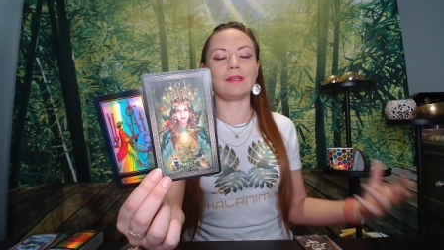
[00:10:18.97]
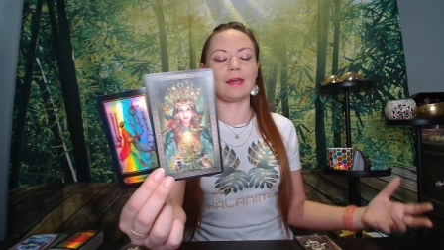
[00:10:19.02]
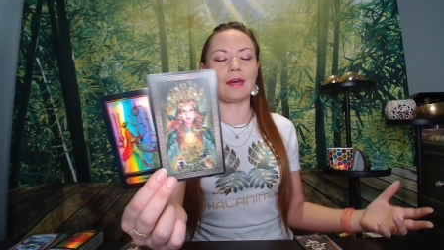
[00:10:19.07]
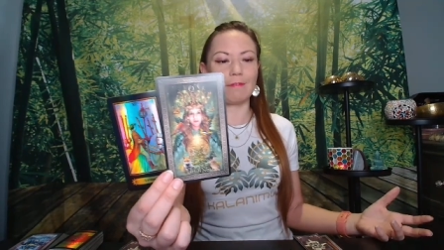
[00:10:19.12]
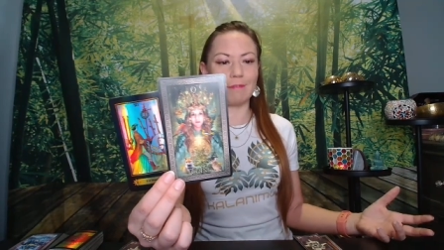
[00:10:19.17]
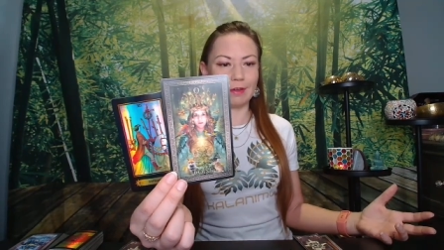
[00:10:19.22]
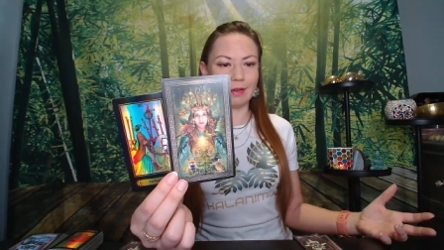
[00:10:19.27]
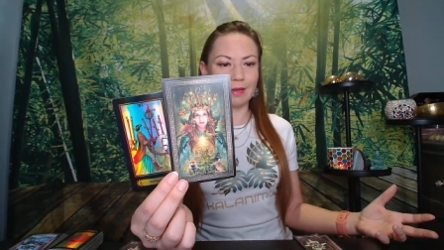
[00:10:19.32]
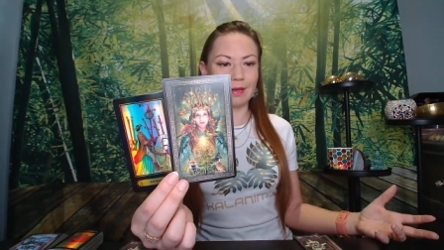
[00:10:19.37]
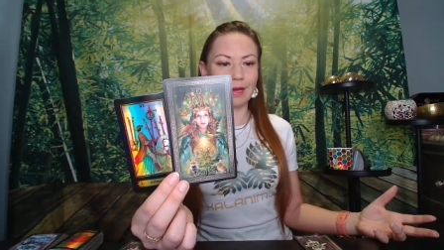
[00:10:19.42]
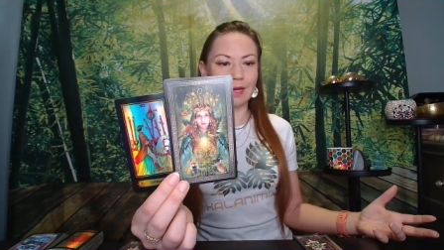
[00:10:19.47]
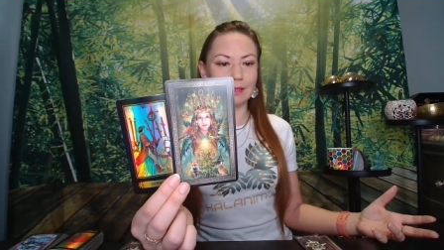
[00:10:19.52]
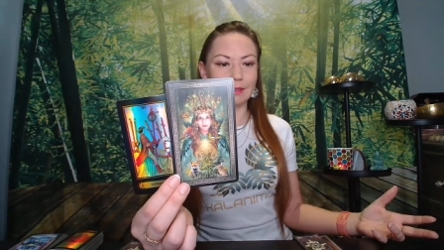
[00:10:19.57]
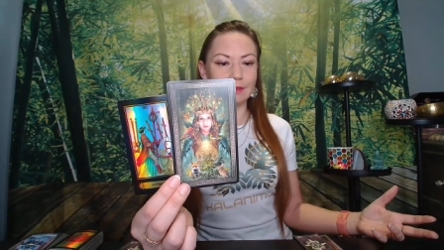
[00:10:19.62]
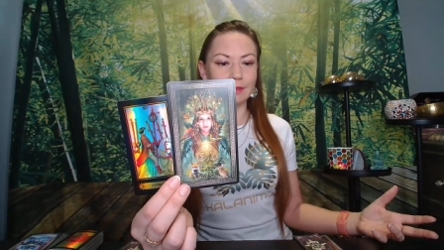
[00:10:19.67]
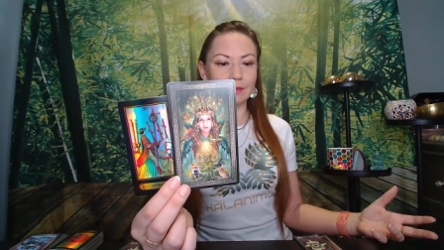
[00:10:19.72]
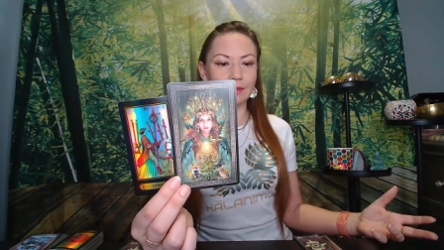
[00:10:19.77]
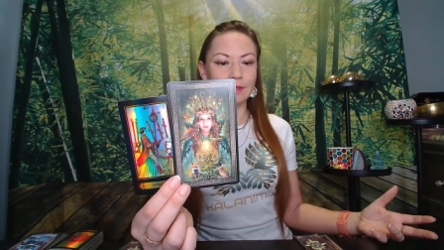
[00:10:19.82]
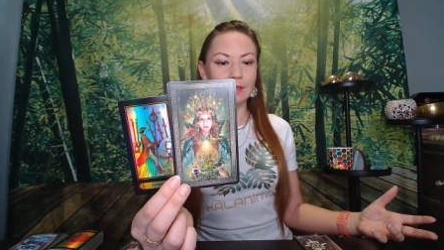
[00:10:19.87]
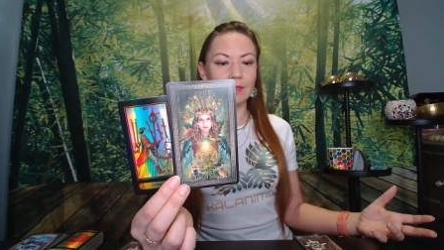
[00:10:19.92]
have I
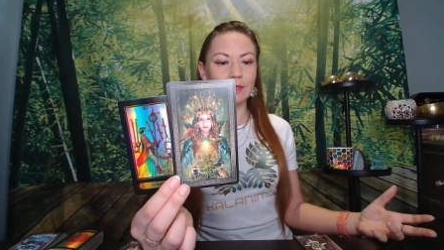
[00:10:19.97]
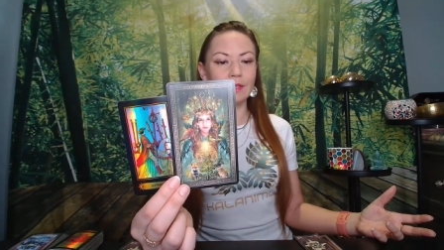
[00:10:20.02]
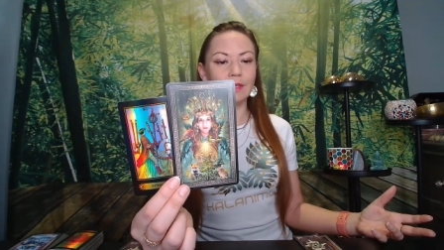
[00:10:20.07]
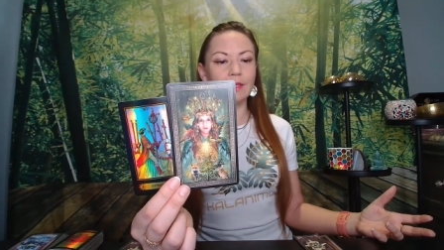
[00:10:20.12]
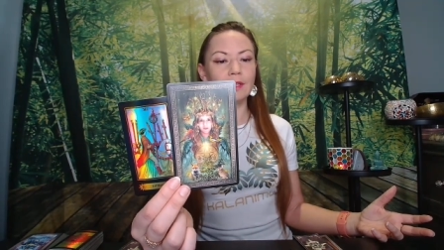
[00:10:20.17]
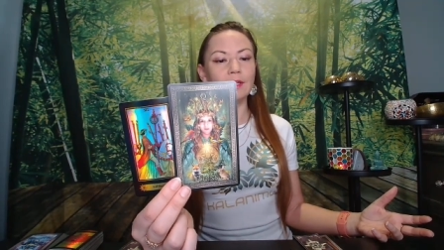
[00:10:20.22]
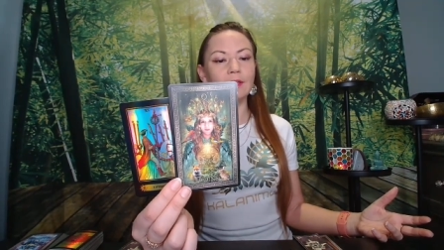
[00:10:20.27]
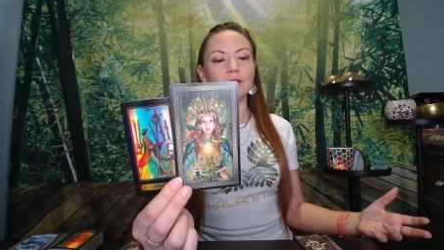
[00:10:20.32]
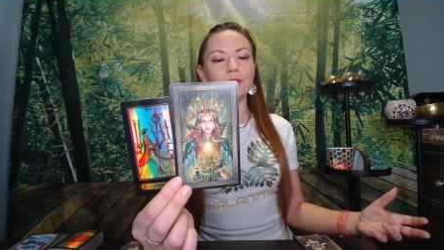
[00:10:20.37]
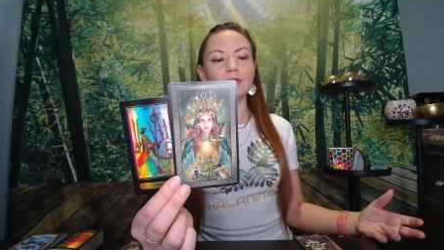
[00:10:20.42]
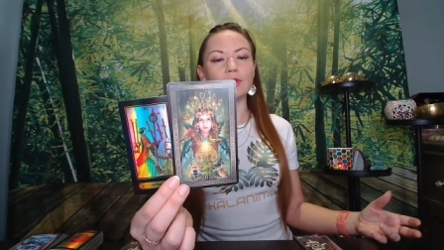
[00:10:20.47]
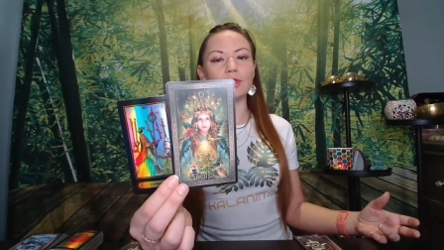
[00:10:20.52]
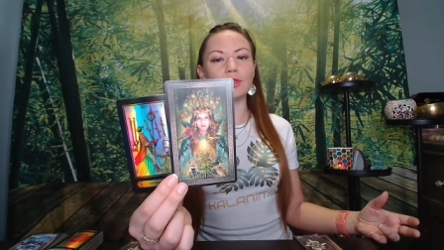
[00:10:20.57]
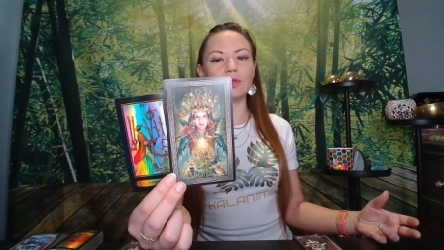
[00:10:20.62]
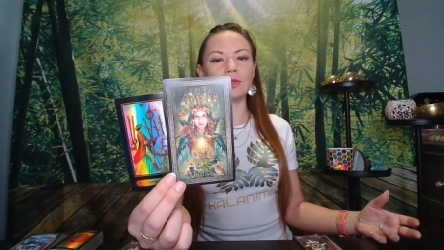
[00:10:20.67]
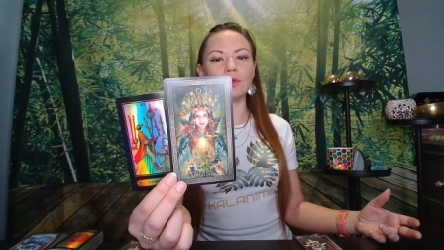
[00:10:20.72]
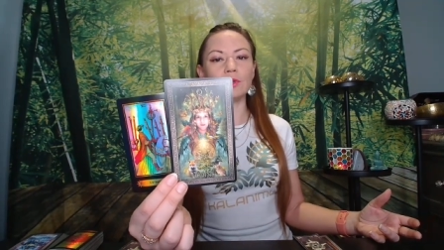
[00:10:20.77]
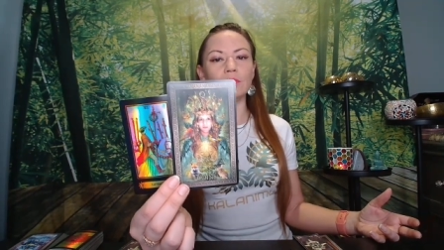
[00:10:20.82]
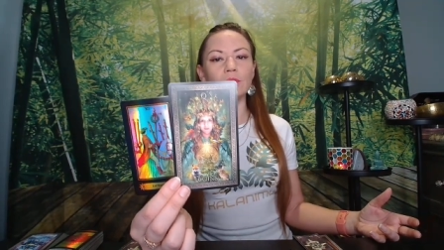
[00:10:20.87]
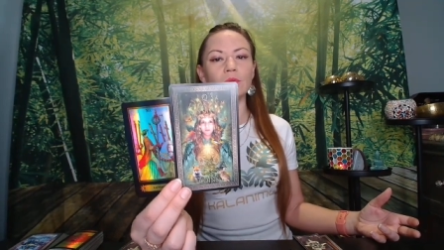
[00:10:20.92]
gotten
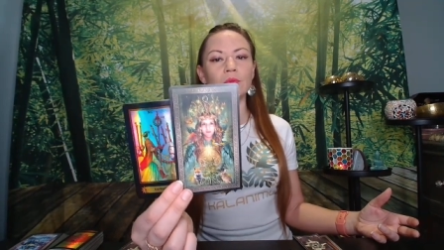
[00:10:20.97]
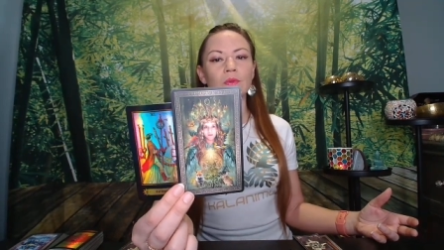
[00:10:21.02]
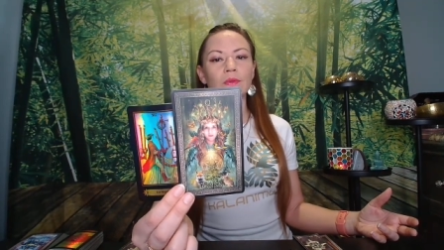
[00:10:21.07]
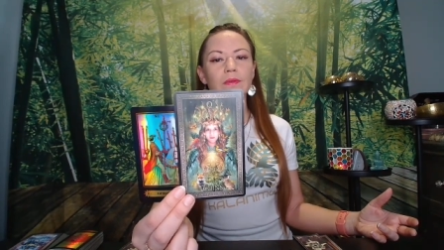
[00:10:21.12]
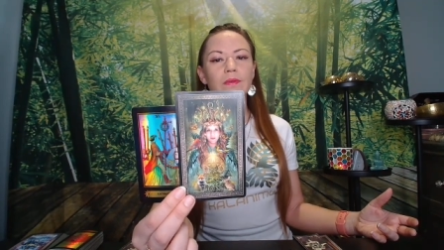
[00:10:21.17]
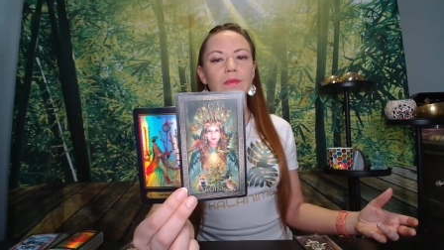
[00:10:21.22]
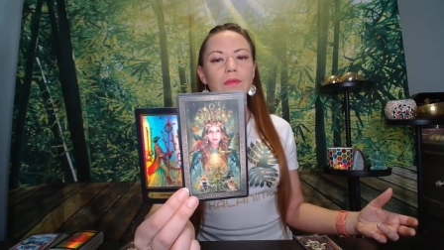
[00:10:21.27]
to